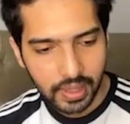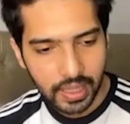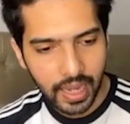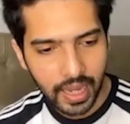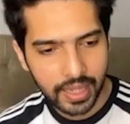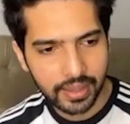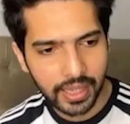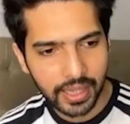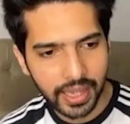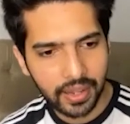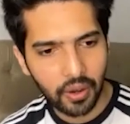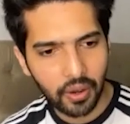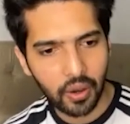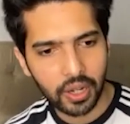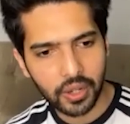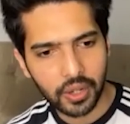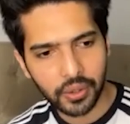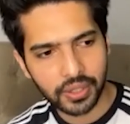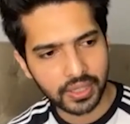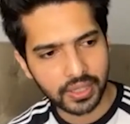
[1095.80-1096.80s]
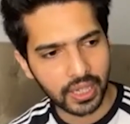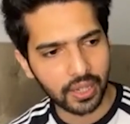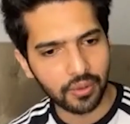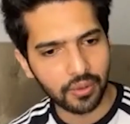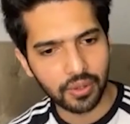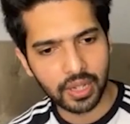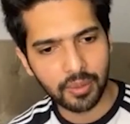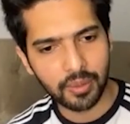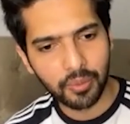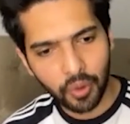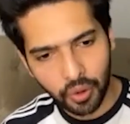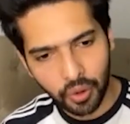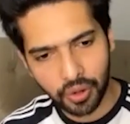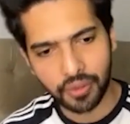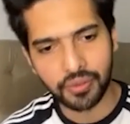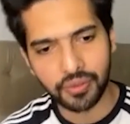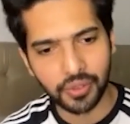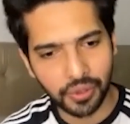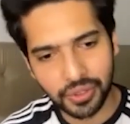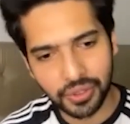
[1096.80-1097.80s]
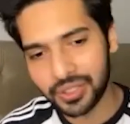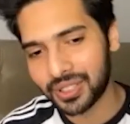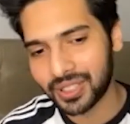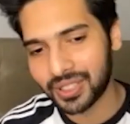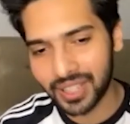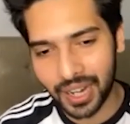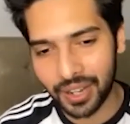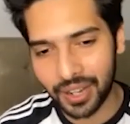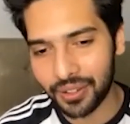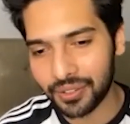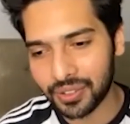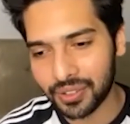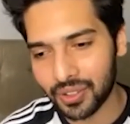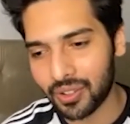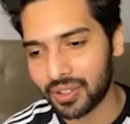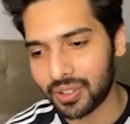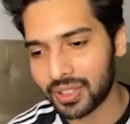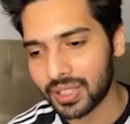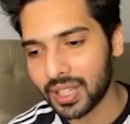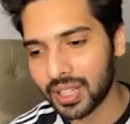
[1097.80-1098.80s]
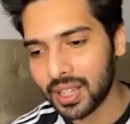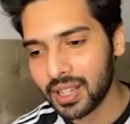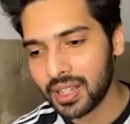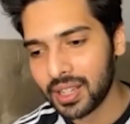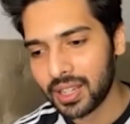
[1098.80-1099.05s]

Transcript: and they call you to sing only more of those kind of songs.